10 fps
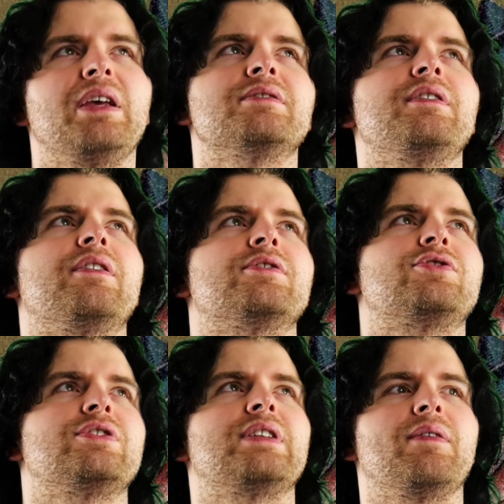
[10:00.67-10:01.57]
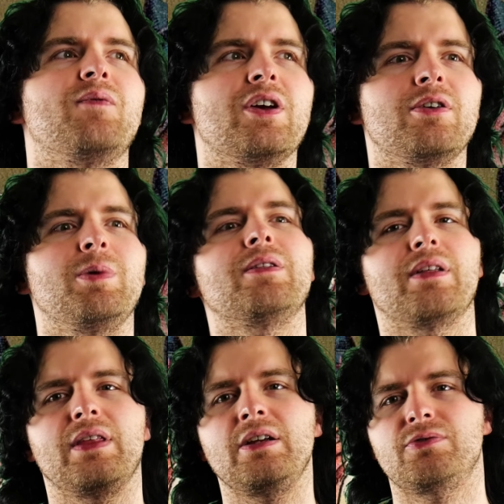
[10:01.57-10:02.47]
Basically, there's just that fear in me
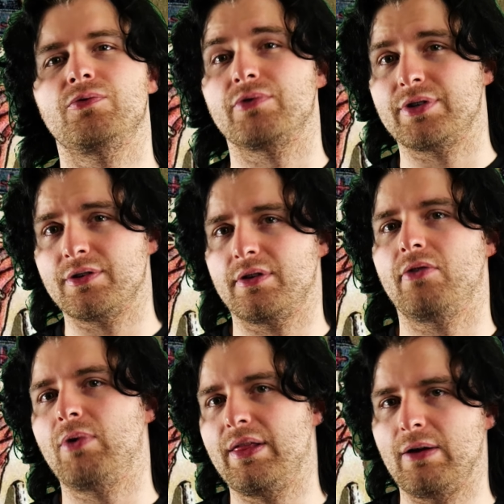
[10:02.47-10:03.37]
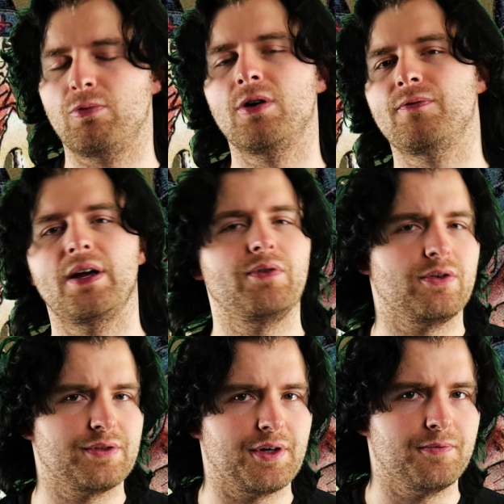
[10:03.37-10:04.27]
that things will return to the way they were 5
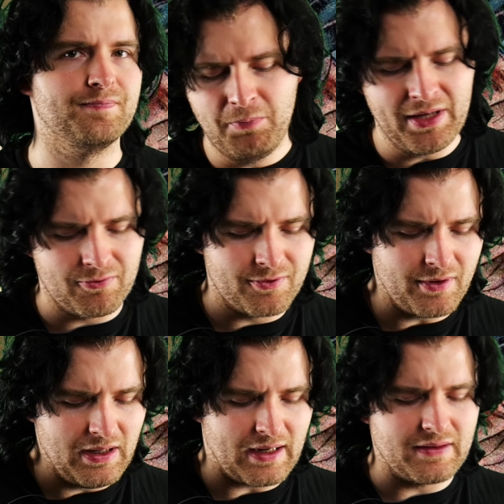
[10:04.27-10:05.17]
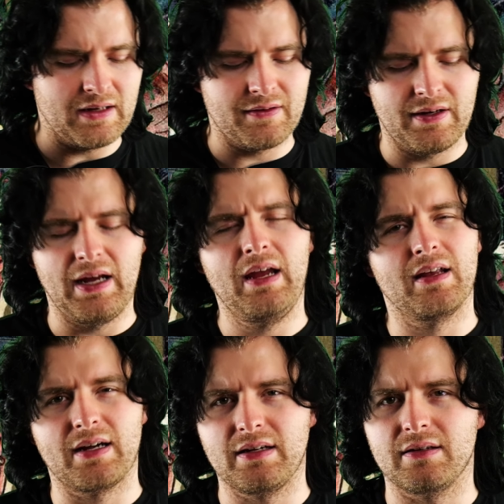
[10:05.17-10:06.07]
years ago. But really, at the end of the day,
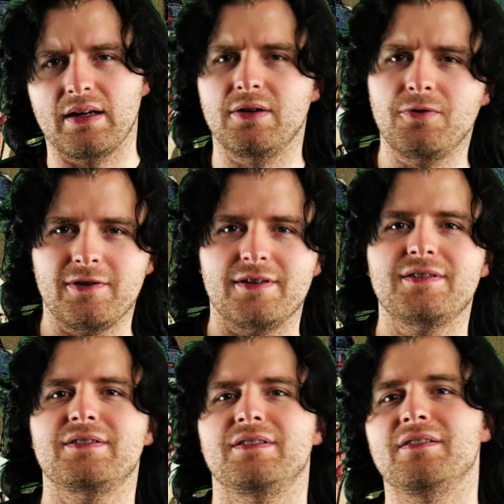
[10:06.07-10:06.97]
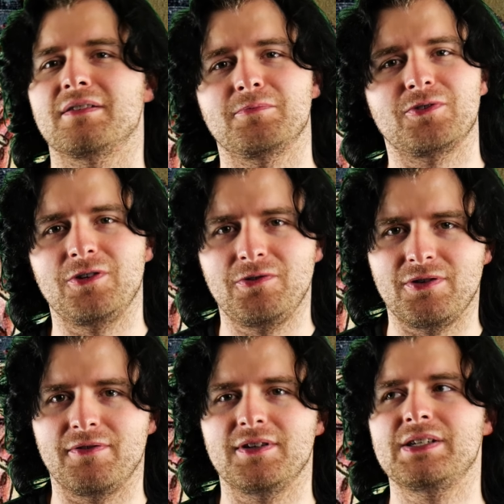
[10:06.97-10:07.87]
and I know this, and I'm sure you
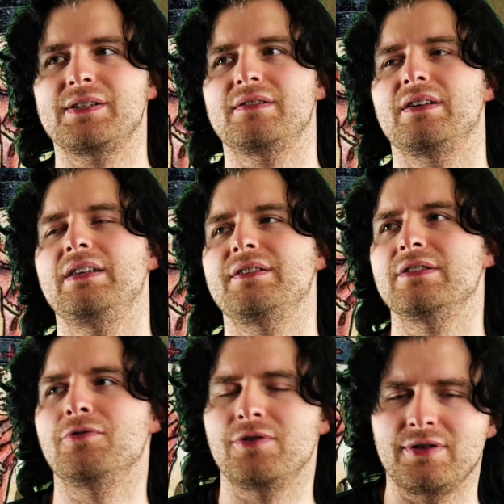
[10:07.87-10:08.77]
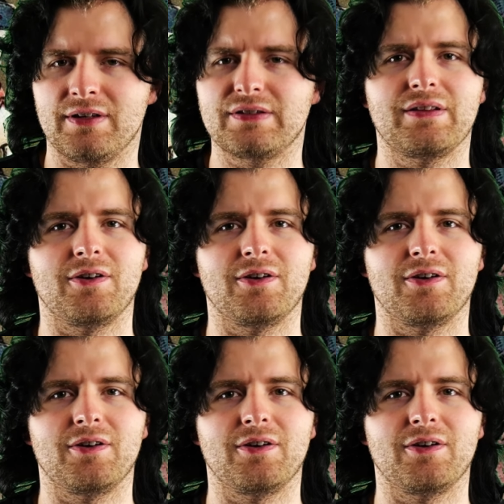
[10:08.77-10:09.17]
know this, it does no good to sit